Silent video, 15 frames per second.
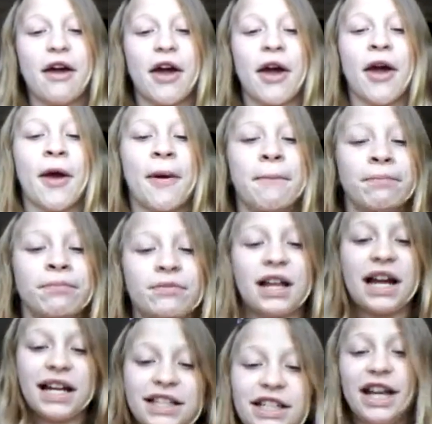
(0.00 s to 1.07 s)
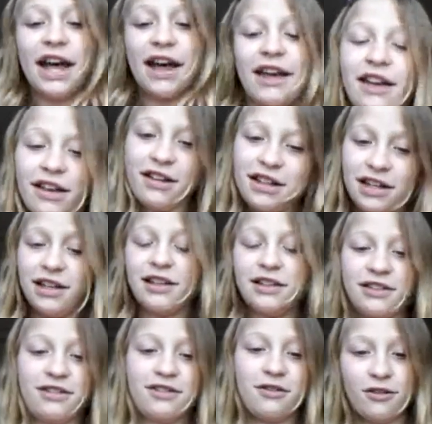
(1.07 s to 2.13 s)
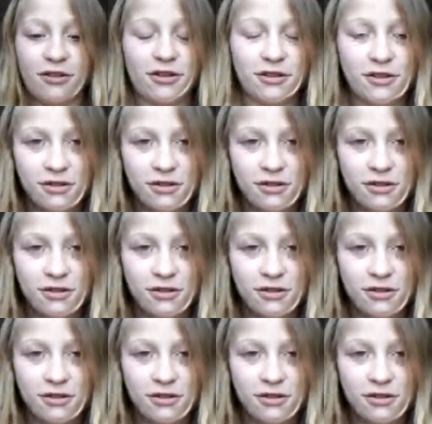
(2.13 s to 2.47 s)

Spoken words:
And yeah, so.